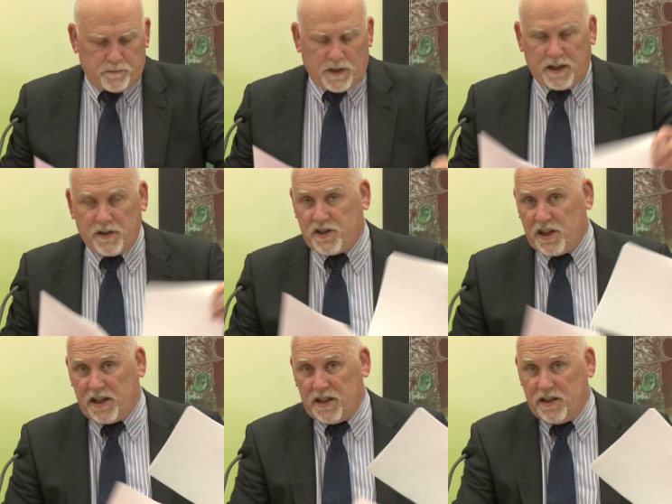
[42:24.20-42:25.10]
they can
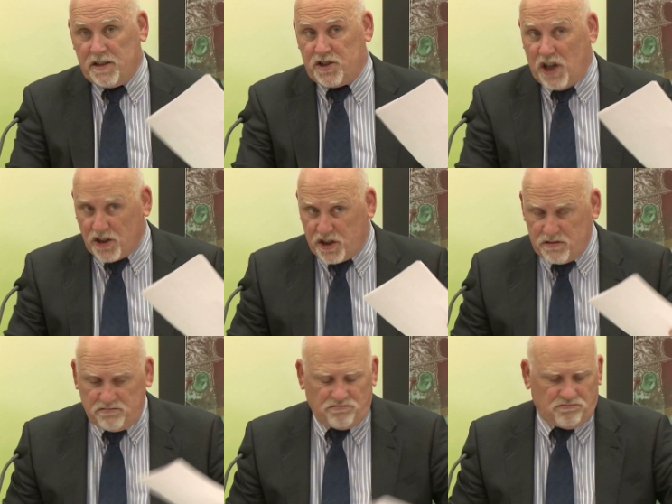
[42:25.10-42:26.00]
seek an
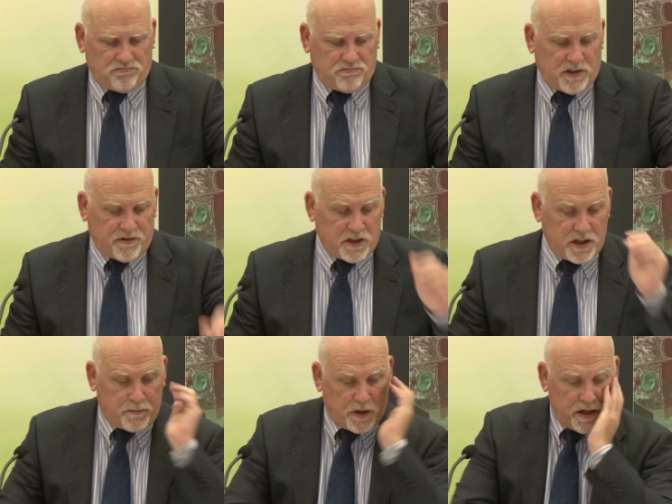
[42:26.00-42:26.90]
injunction if
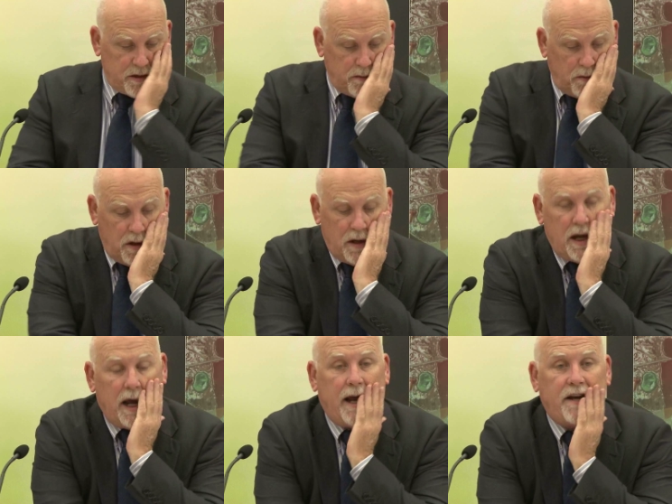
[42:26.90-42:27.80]
need be,
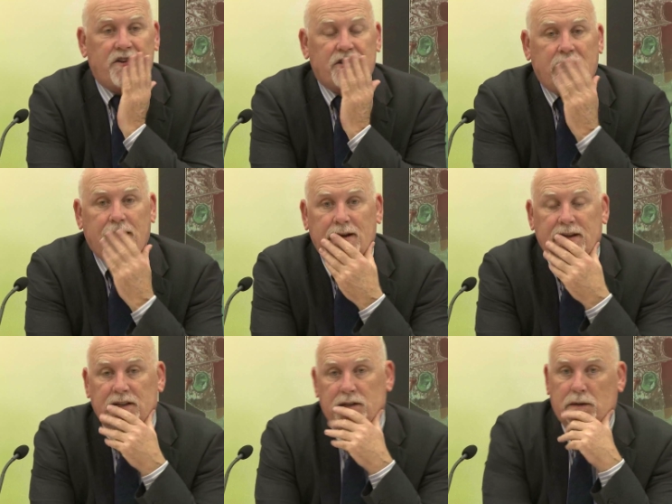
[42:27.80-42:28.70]
and
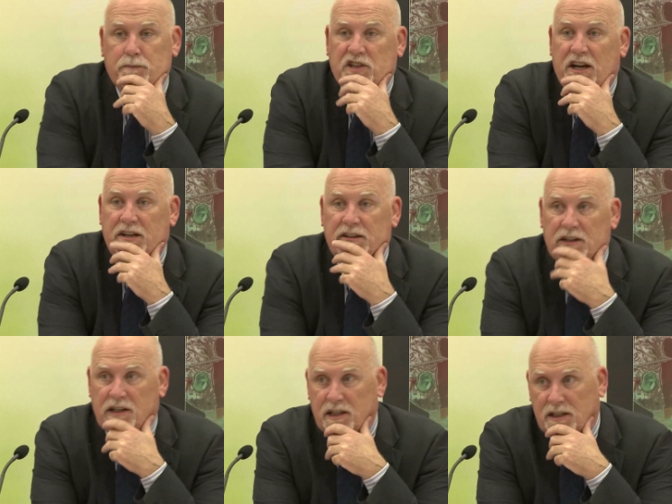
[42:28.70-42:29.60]
in obtaining
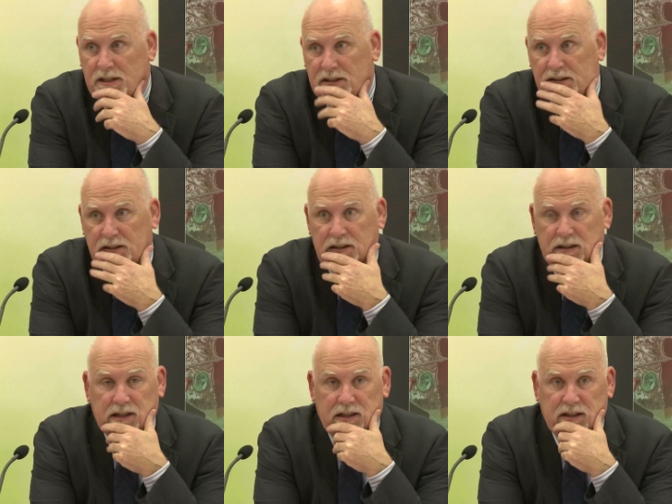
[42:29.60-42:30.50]

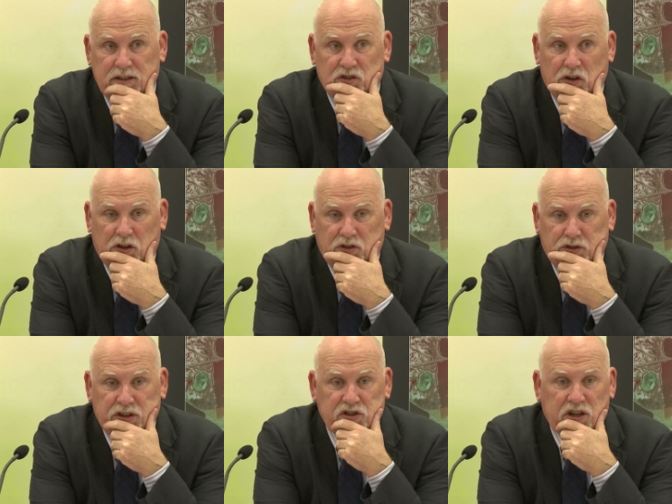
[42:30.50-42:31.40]

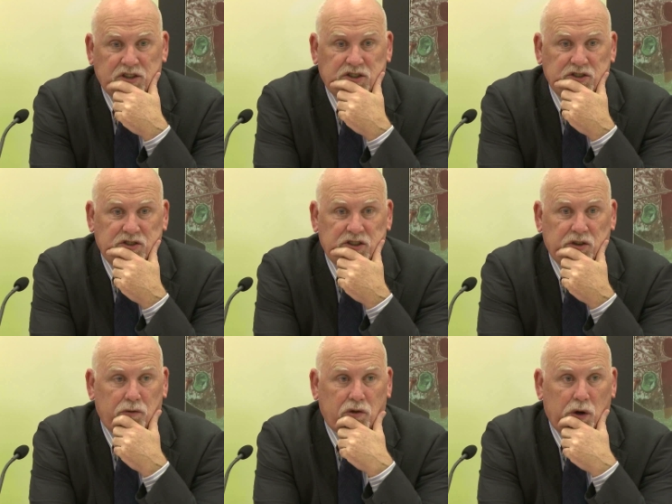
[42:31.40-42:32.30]
interlocutory injunctions, they're
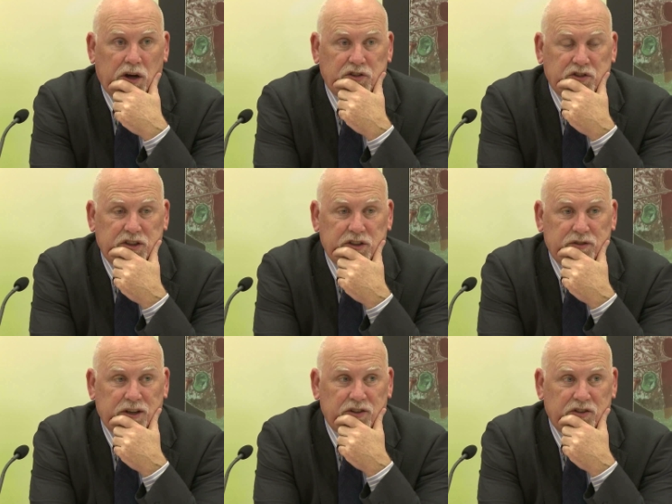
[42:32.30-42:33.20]
not required to give
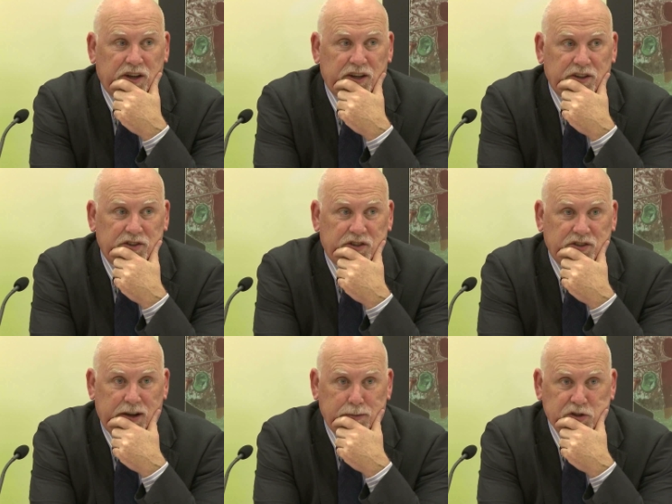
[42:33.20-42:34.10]
an undertaking as to
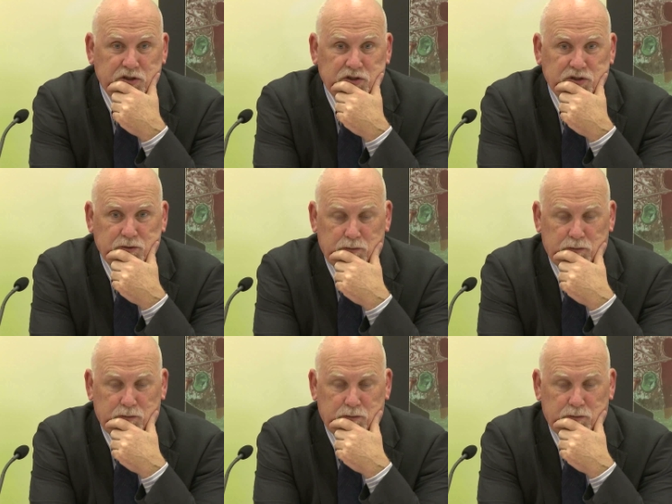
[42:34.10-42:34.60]
damages.